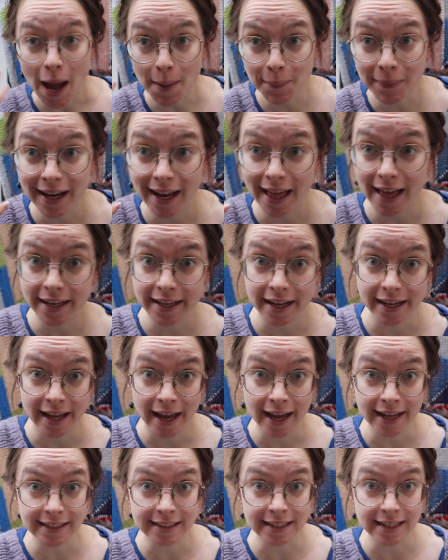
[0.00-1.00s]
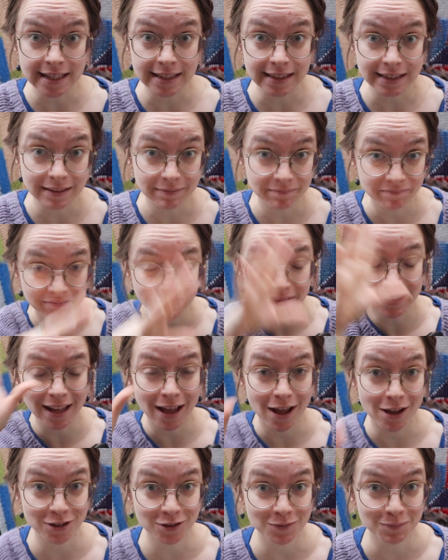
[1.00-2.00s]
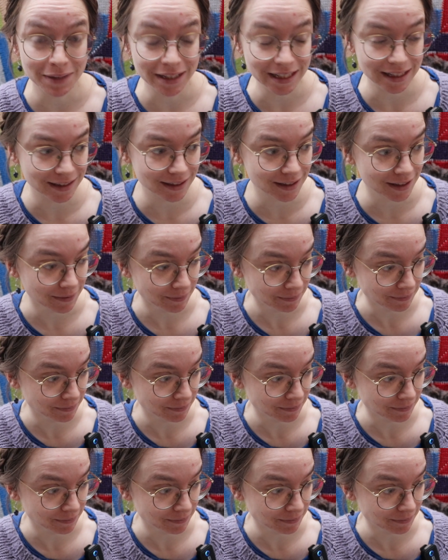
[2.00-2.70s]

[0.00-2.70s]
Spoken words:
I'm glad I had that last minute